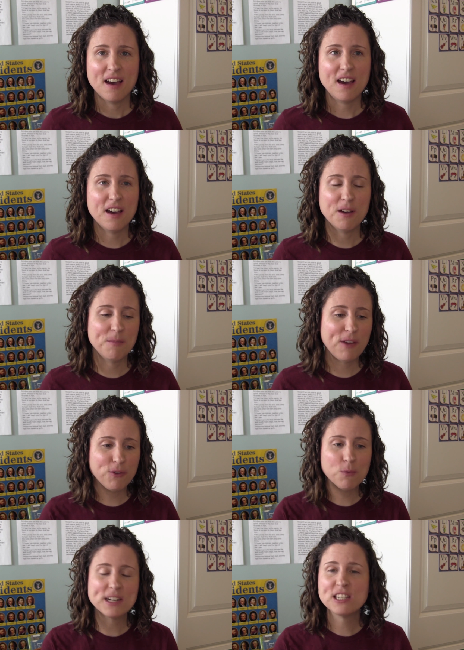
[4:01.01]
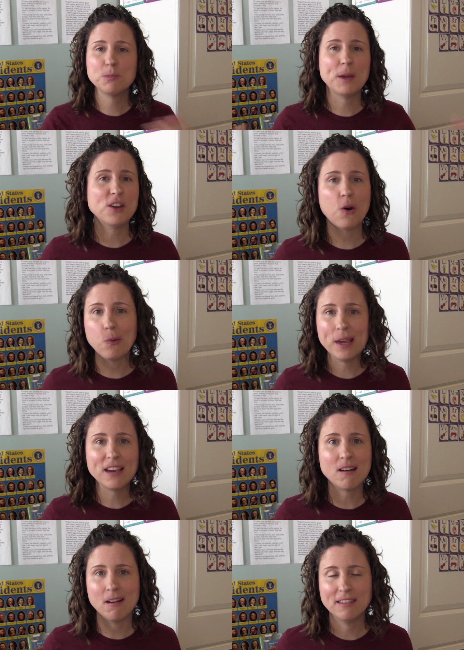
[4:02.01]
Um, if you want to spend a
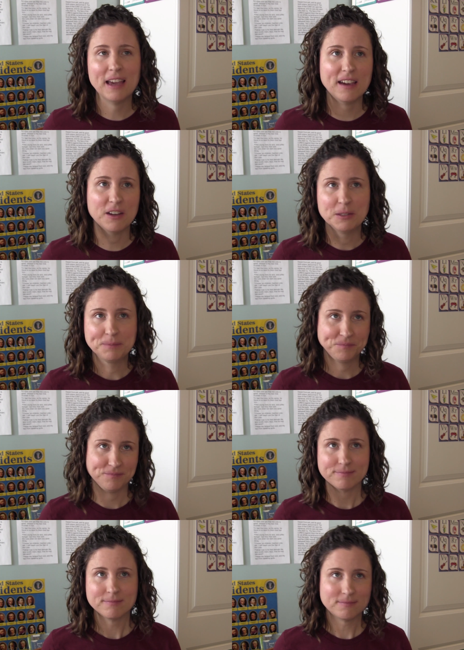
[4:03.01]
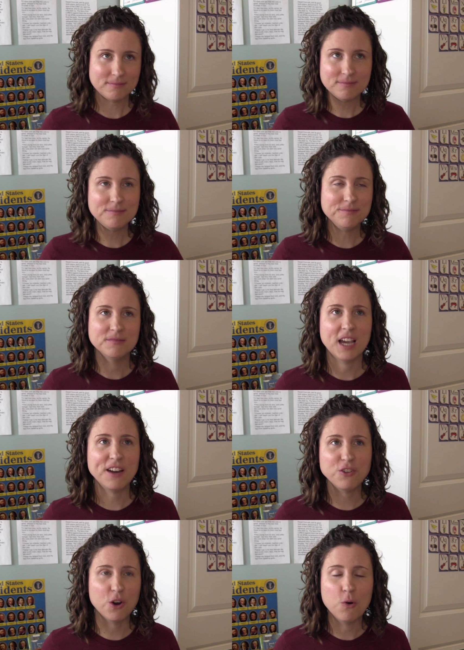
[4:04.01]
week on like,
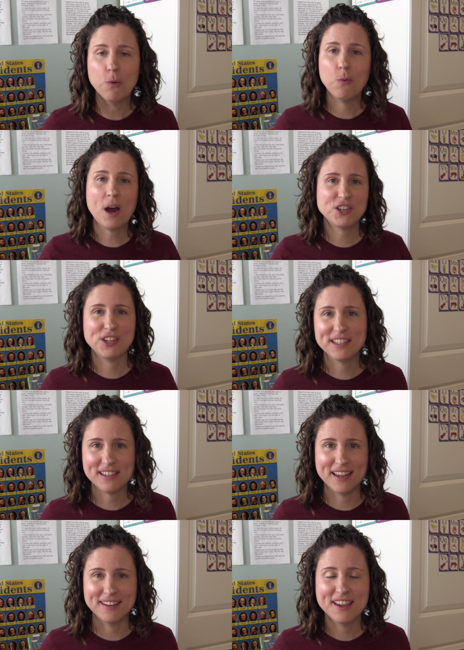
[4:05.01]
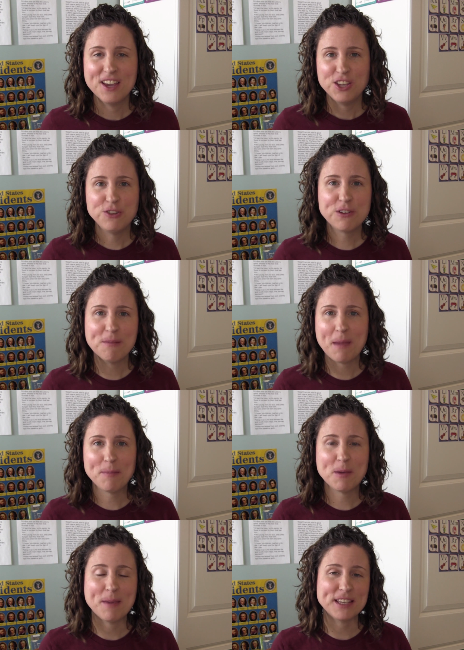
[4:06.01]
I don't know, Washington, you can
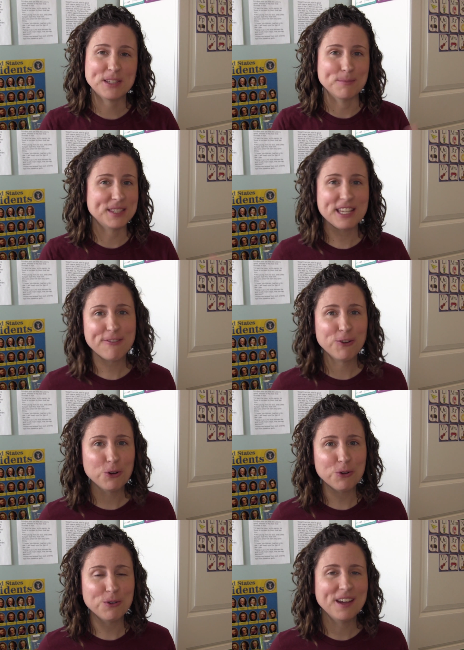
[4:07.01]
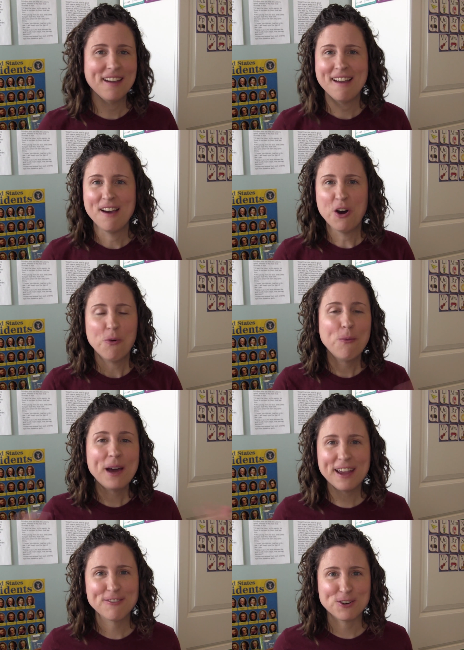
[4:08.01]
maybe make some seafood,
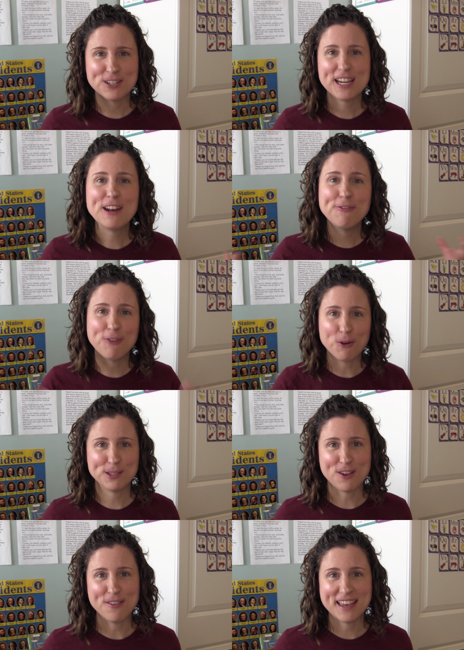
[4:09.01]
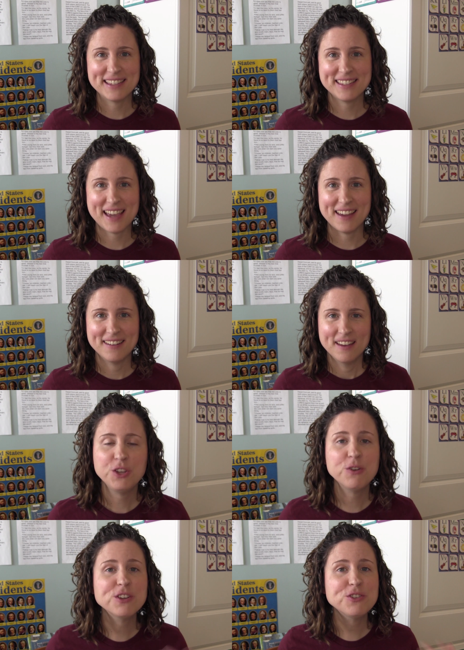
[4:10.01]
whatever, to kind of focus on that state.
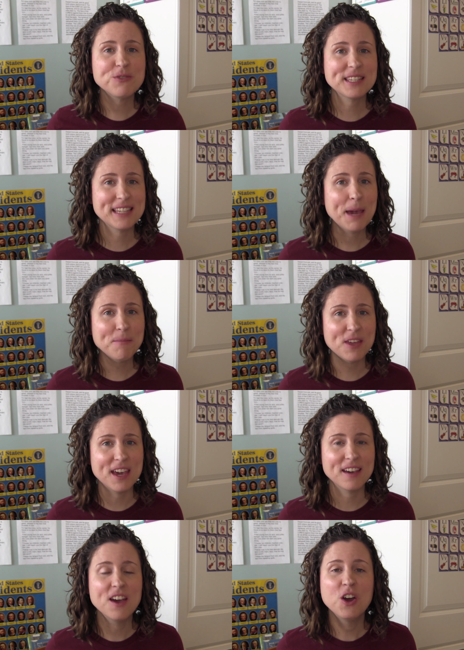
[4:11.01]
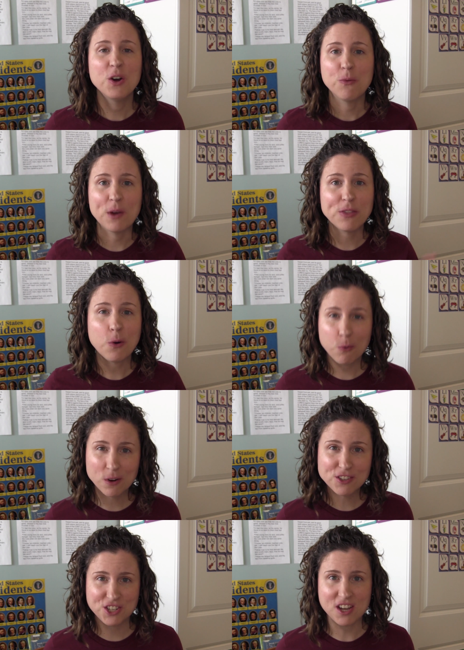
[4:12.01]
You can do the same thing with
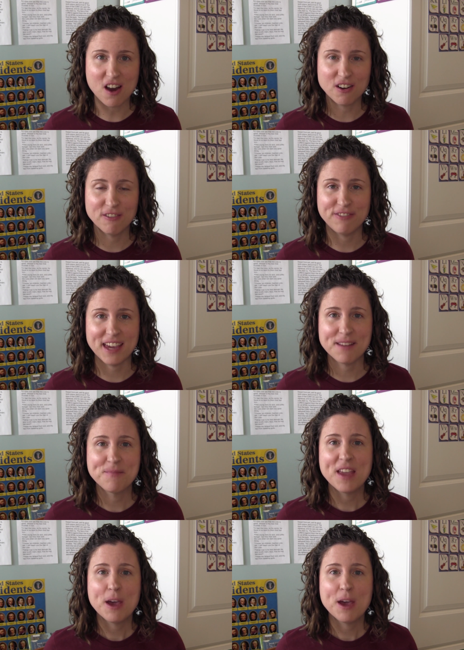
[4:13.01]
world geography.